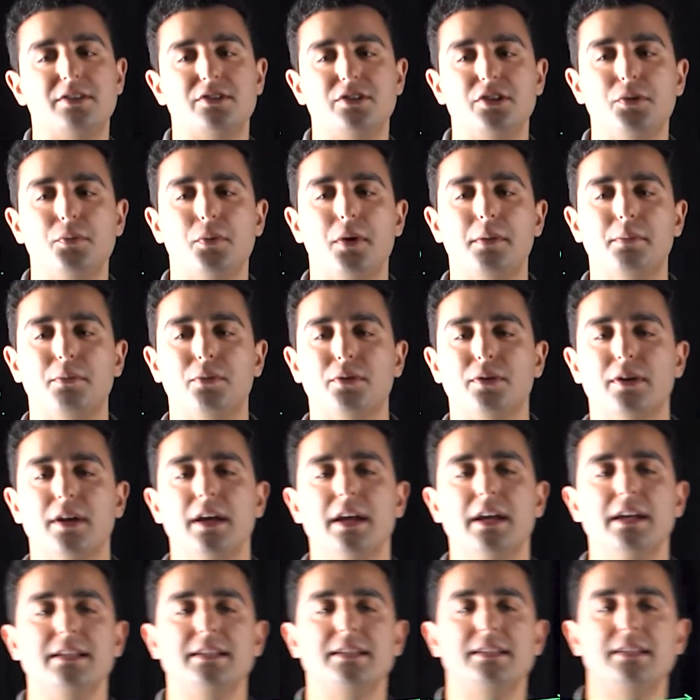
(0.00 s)
So you want more
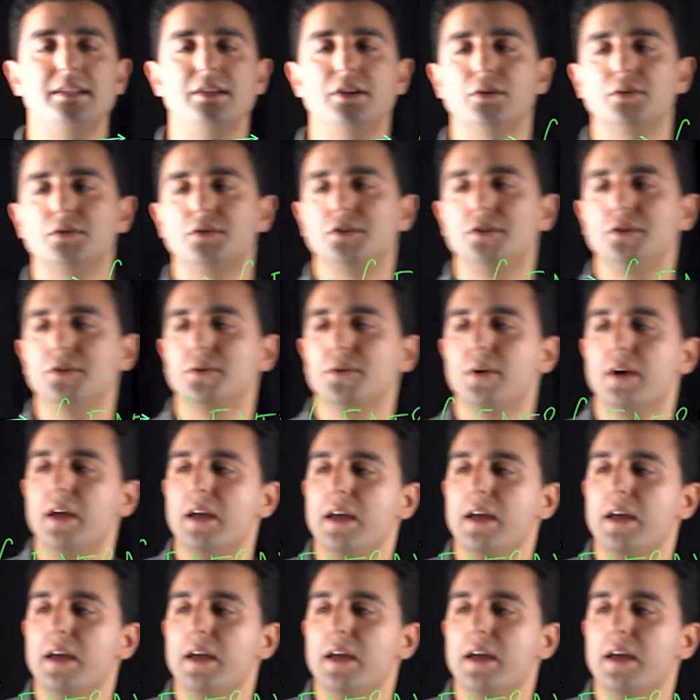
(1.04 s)
CO2.